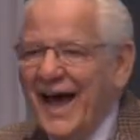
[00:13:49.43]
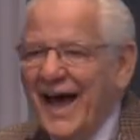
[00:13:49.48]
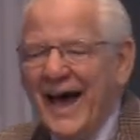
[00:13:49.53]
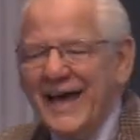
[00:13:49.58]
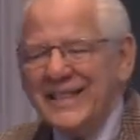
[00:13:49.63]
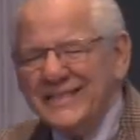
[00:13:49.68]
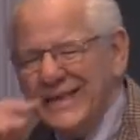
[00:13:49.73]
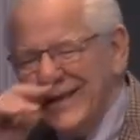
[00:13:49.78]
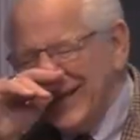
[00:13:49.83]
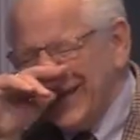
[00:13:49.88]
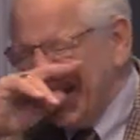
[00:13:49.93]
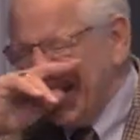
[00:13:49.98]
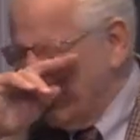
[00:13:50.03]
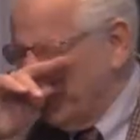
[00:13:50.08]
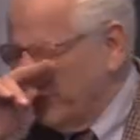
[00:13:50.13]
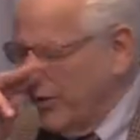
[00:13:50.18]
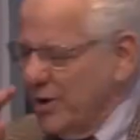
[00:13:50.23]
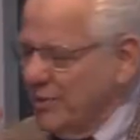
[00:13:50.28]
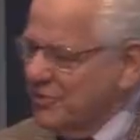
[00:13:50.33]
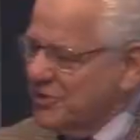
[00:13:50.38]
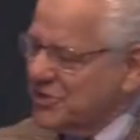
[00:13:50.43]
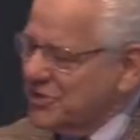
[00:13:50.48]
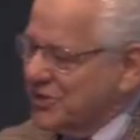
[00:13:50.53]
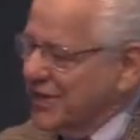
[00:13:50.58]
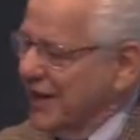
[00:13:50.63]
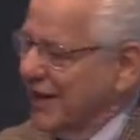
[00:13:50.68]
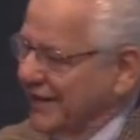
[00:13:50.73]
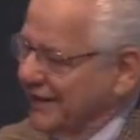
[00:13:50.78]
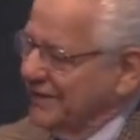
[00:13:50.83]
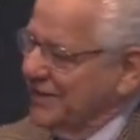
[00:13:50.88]
I think if we were
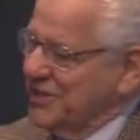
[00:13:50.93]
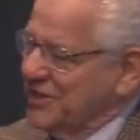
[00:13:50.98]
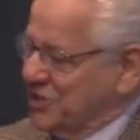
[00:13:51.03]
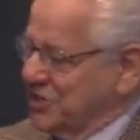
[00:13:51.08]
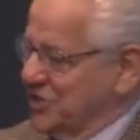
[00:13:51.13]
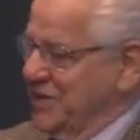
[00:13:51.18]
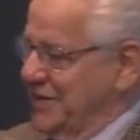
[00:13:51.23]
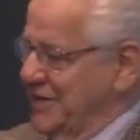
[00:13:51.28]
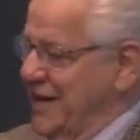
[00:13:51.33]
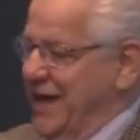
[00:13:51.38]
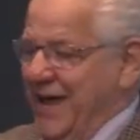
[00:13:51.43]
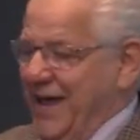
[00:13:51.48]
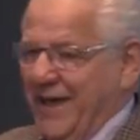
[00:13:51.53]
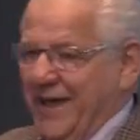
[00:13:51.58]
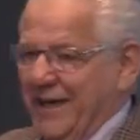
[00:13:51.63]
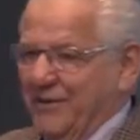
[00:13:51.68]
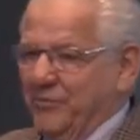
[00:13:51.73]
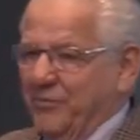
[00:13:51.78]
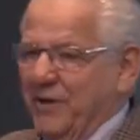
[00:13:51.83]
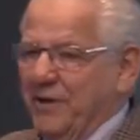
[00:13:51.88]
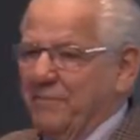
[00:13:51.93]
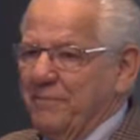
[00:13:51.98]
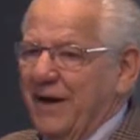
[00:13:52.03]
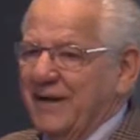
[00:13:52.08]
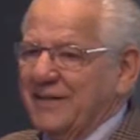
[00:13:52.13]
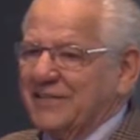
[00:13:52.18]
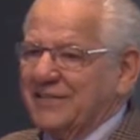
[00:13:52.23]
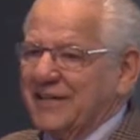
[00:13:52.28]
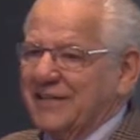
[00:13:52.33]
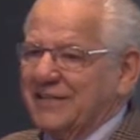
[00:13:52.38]
saying this today, we
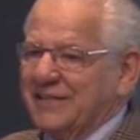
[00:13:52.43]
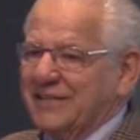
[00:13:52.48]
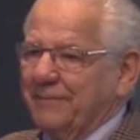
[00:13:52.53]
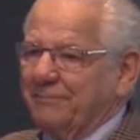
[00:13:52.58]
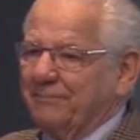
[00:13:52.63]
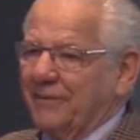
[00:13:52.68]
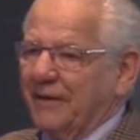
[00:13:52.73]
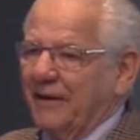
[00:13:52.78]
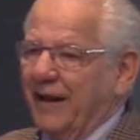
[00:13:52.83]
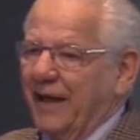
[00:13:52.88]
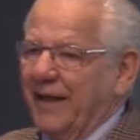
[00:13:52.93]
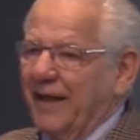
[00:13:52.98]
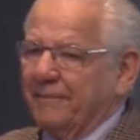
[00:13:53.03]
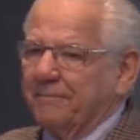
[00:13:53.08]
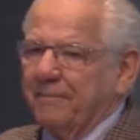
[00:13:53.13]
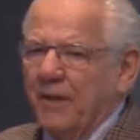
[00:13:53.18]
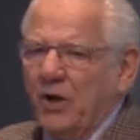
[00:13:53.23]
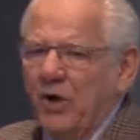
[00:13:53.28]
might say something like,